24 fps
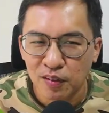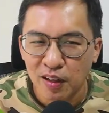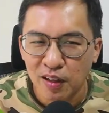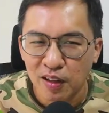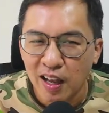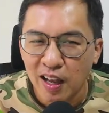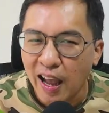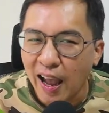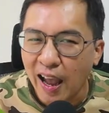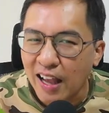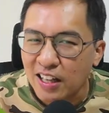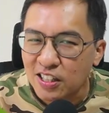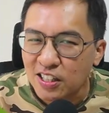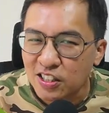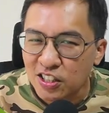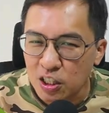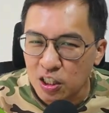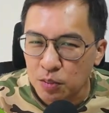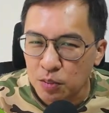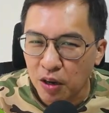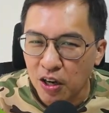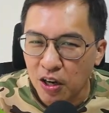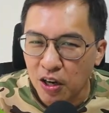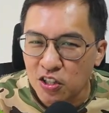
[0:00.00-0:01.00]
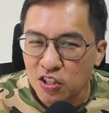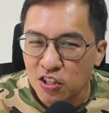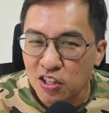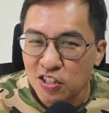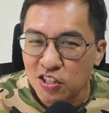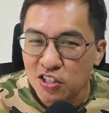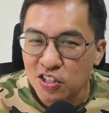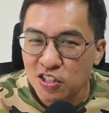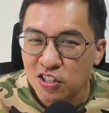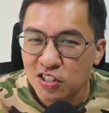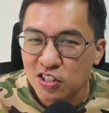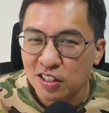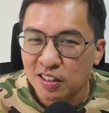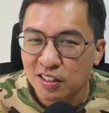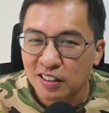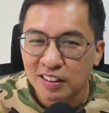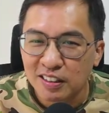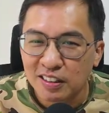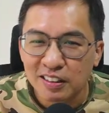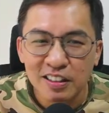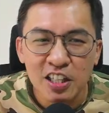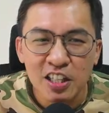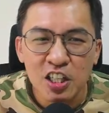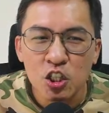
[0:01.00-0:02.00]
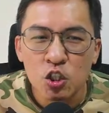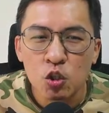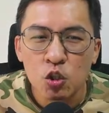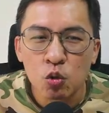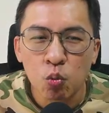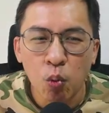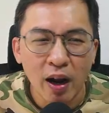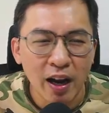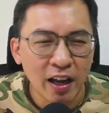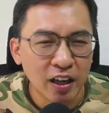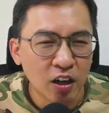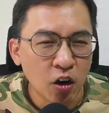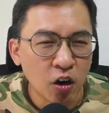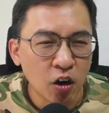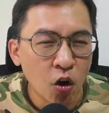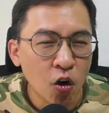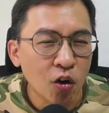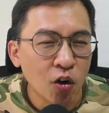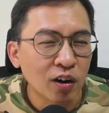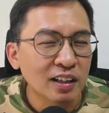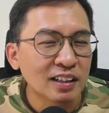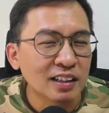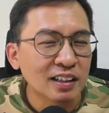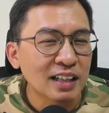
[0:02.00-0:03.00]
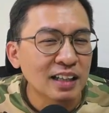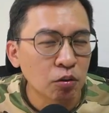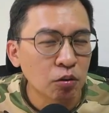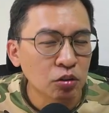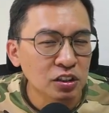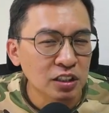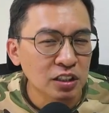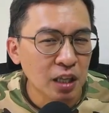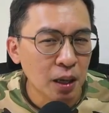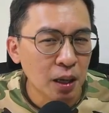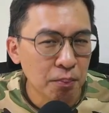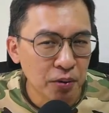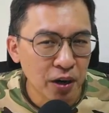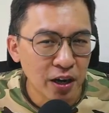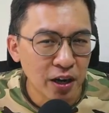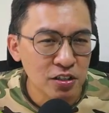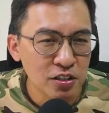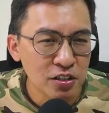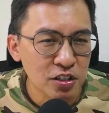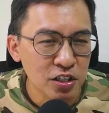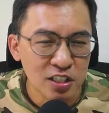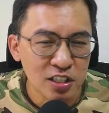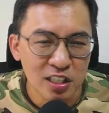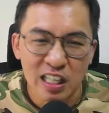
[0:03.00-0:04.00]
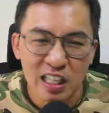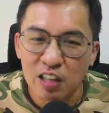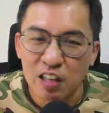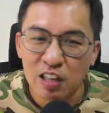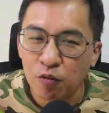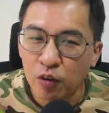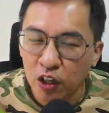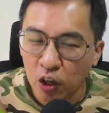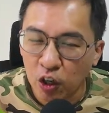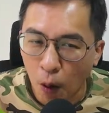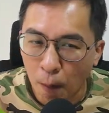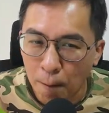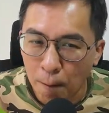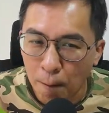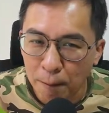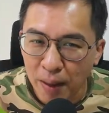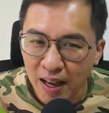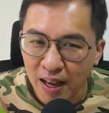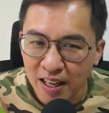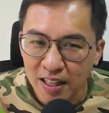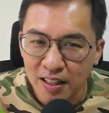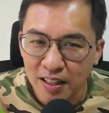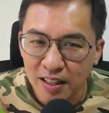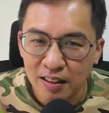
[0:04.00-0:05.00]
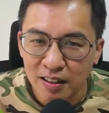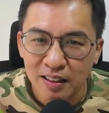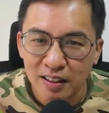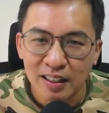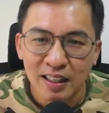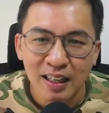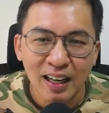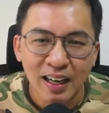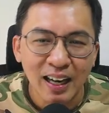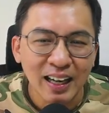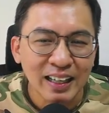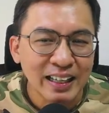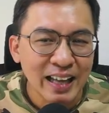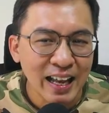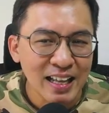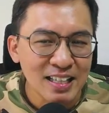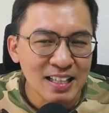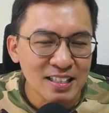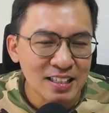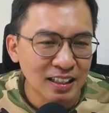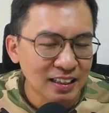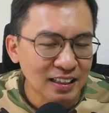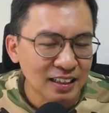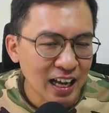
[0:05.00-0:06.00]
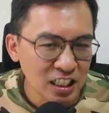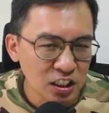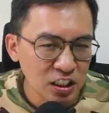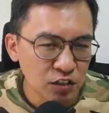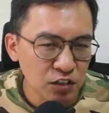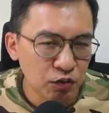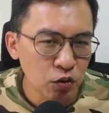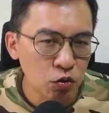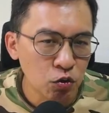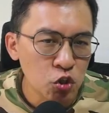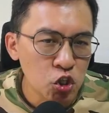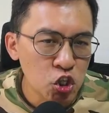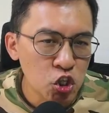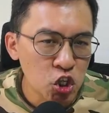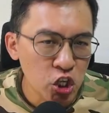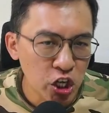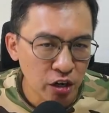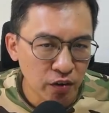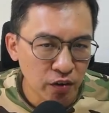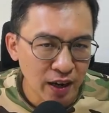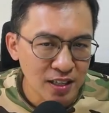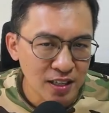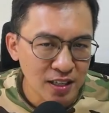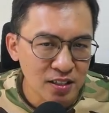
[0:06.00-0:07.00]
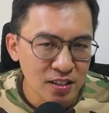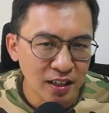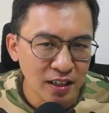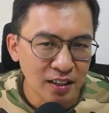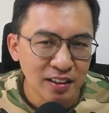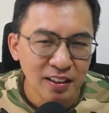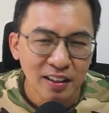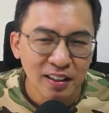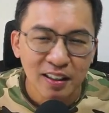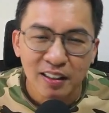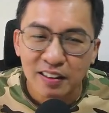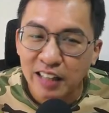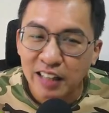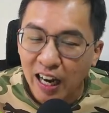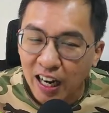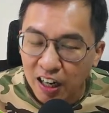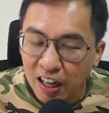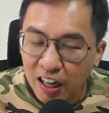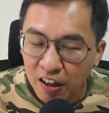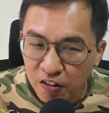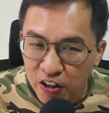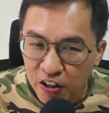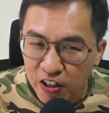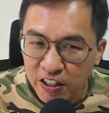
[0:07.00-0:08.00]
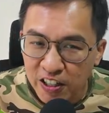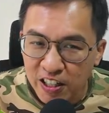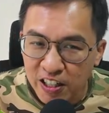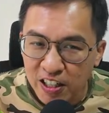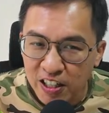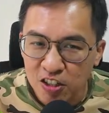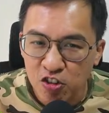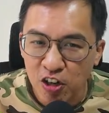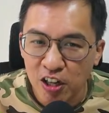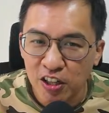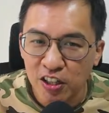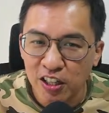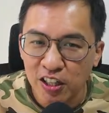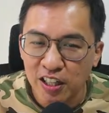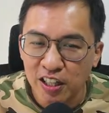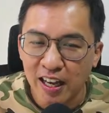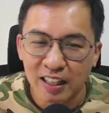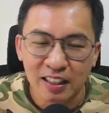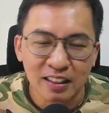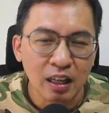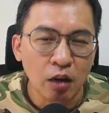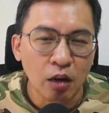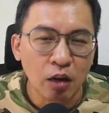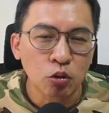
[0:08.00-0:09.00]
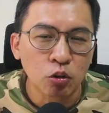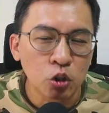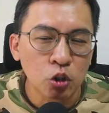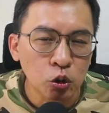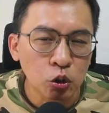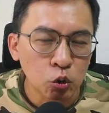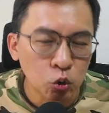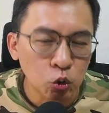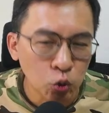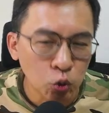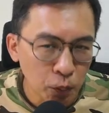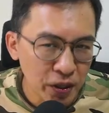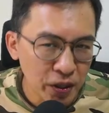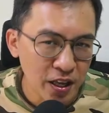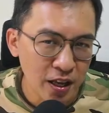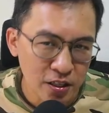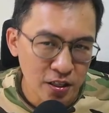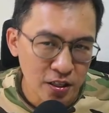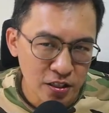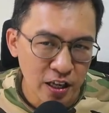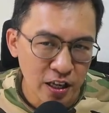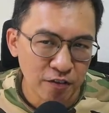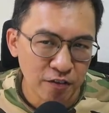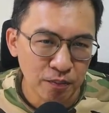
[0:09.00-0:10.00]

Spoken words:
At such prices, this is what I call low side prices. If we compare it against the last few GLS sites, they are already trending at 1002 PSF.